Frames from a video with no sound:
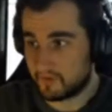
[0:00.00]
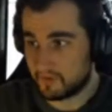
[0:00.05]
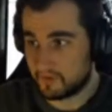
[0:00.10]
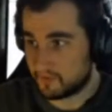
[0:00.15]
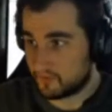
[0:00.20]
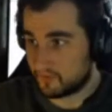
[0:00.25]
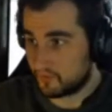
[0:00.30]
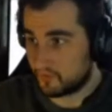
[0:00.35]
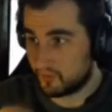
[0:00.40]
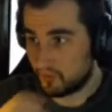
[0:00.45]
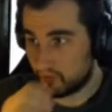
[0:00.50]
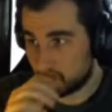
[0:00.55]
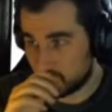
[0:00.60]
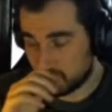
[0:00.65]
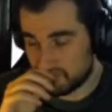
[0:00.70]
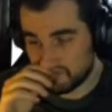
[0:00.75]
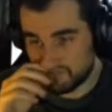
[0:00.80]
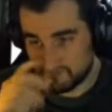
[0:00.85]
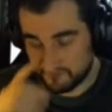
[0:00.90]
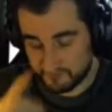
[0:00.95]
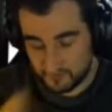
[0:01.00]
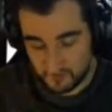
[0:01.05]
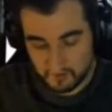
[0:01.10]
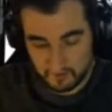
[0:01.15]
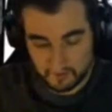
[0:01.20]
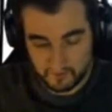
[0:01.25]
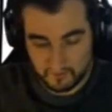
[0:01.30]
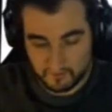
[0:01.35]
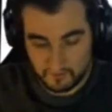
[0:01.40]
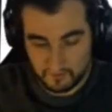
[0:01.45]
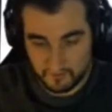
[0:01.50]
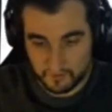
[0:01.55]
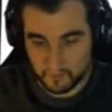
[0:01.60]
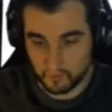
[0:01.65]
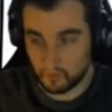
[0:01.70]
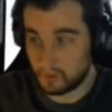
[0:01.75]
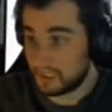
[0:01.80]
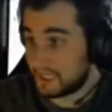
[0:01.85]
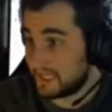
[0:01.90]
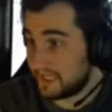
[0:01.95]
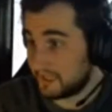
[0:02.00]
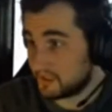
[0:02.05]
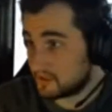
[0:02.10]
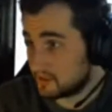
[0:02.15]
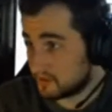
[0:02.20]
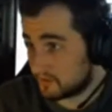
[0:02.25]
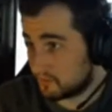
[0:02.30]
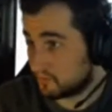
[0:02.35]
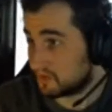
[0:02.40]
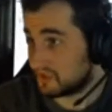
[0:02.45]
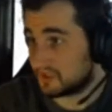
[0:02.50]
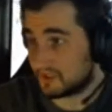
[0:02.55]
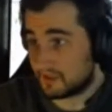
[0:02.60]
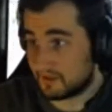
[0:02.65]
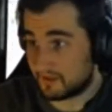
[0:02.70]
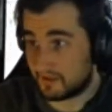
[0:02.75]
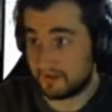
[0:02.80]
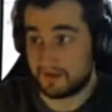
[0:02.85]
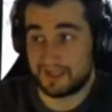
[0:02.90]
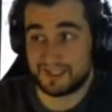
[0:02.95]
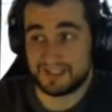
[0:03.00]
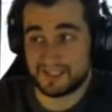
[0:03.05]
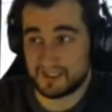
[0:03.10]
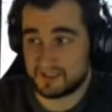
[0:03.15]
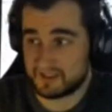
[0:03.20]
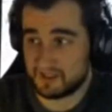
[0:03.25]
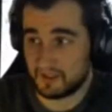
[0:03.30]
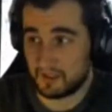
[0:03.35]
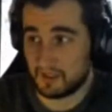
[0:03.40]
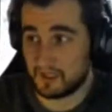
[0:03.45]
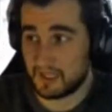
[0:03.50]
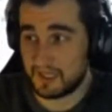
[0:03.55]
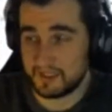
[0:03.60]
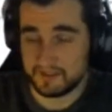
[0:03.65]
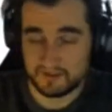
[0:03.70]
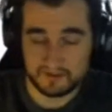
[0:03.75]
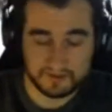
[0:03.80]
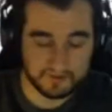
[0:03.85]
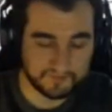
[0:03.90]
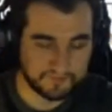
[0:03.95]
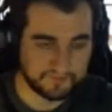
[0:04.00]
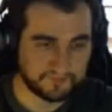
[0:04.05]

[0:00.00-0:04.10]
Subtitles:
through lanes, which are essentially lines.